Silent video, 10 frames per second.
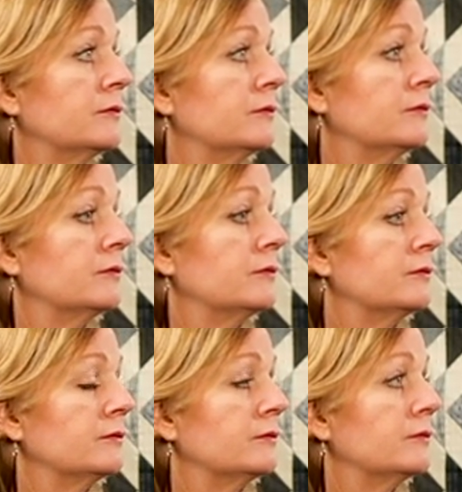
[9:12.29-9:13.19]

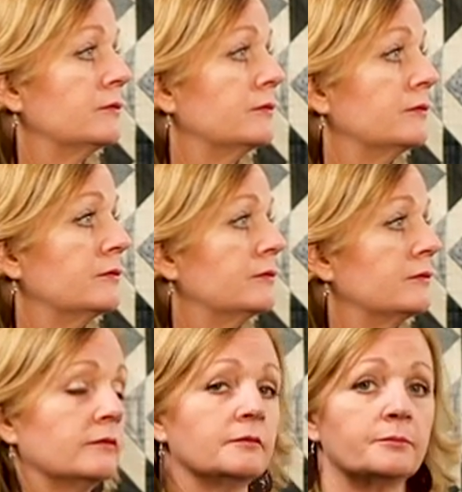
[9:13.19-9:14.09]

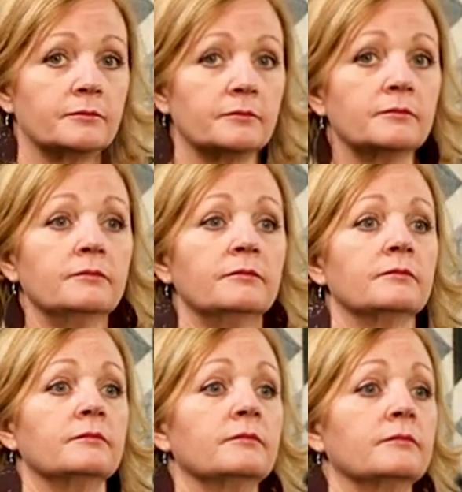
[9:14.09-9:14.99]

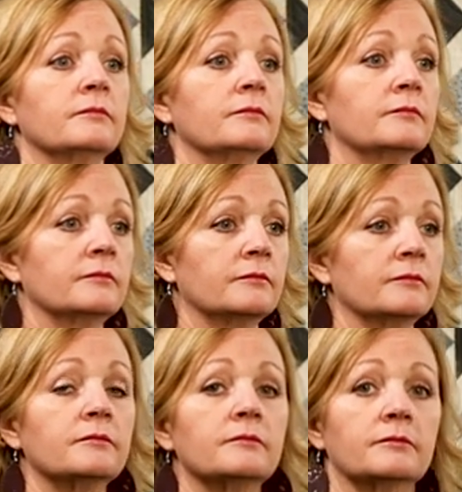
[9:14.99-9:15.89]

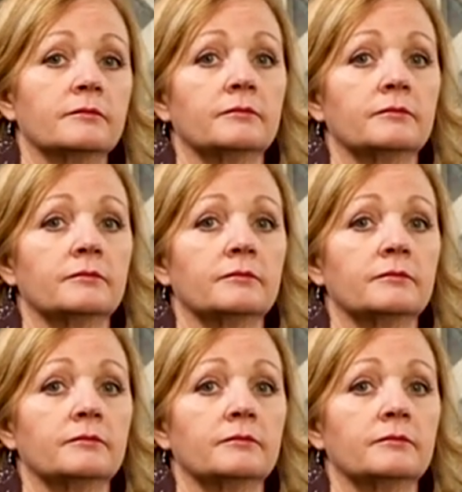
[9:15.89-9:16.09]
[no speech]